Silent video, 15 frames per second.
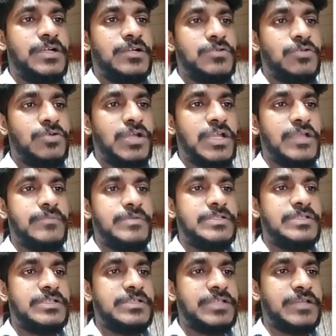Total
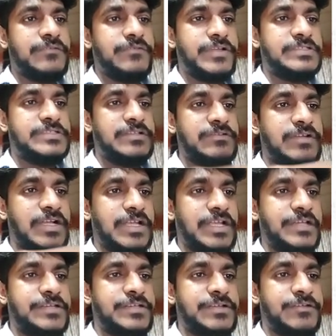ABC 10, 5, 7,
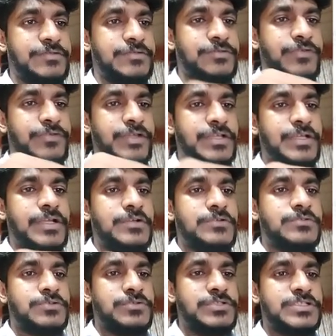allocated to 7, 2, 5.
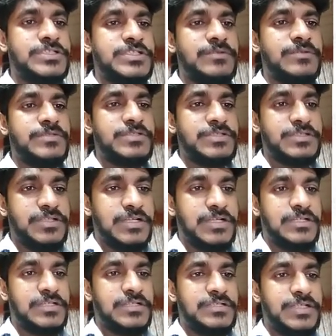So this term is
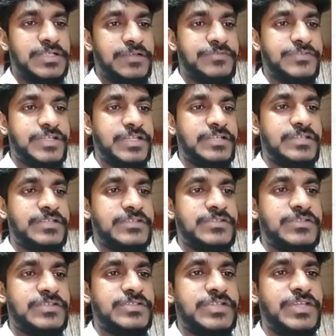unsafe state
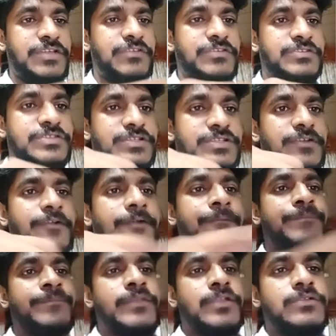since the sequence.
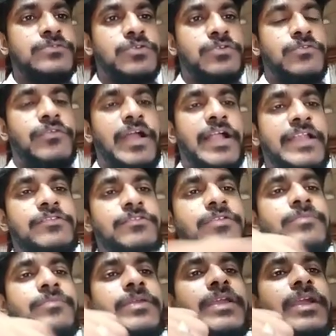So value
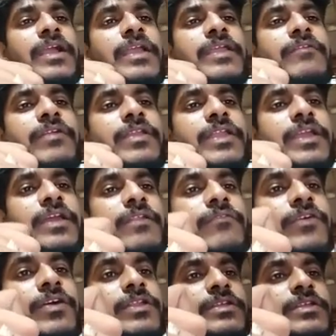will be given here
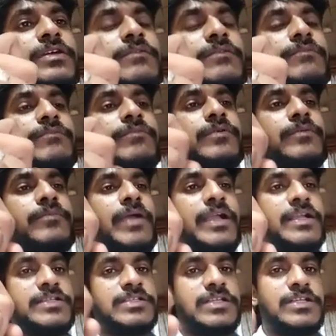for the
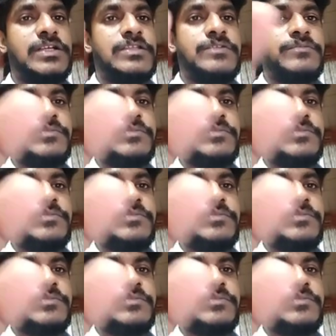banker's algorithm